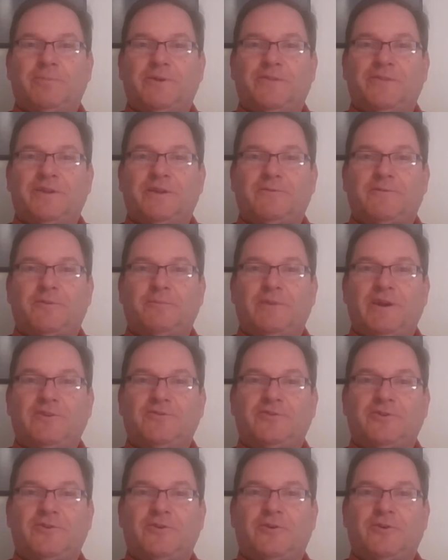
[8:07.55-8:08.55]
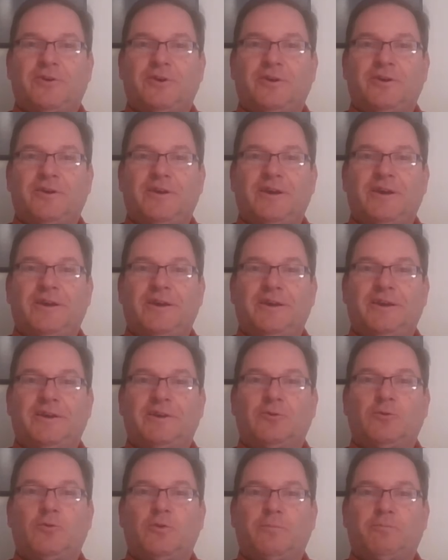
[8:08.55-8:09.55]
but the information on
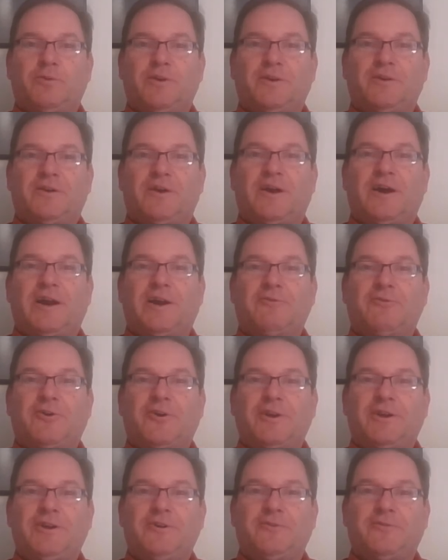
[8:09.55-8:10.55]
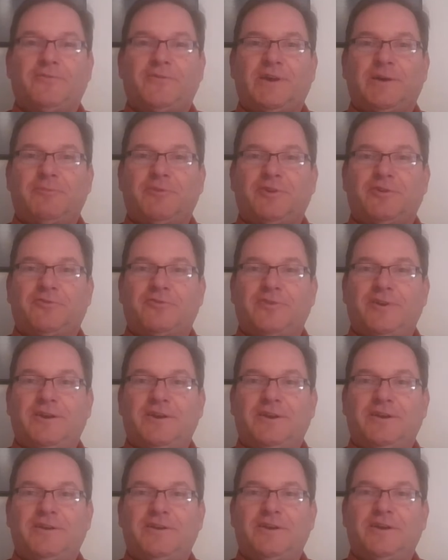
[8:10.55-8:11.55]
a corporate hierarchy or family
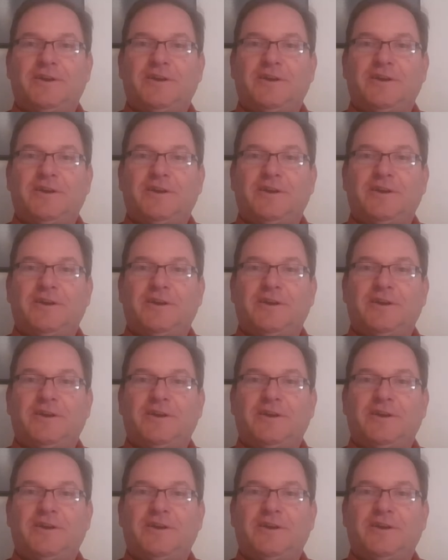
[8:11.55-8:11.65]
tree